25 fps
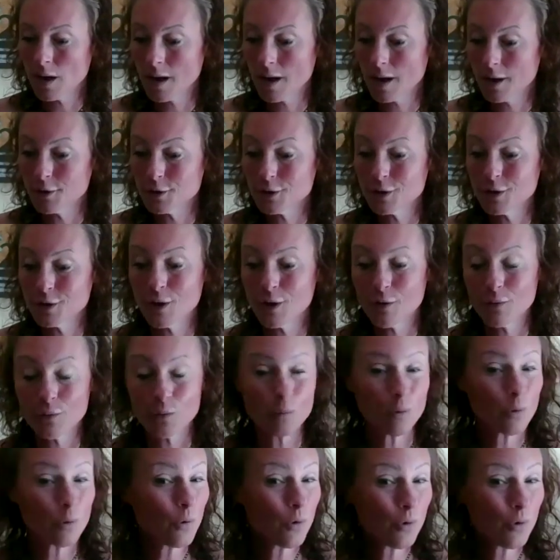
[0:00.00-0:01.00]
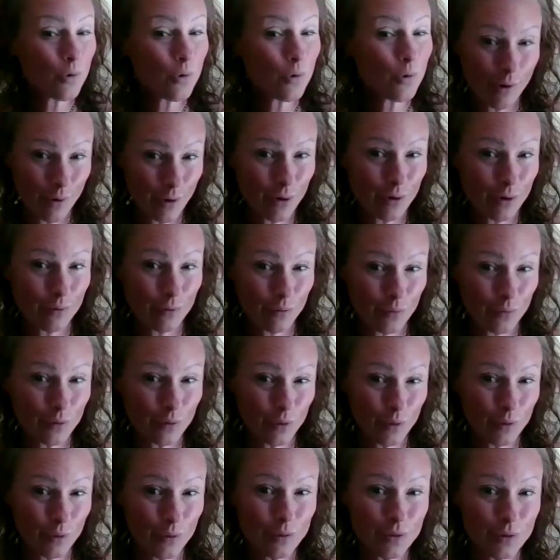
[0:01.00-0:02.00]
and enough, and we're all growing our
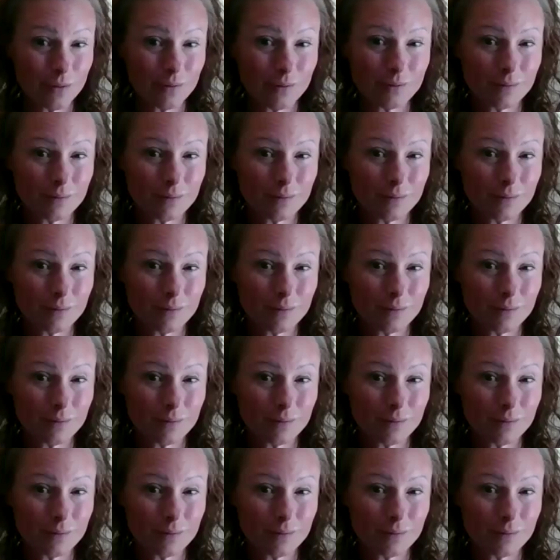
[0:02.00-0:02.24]
food,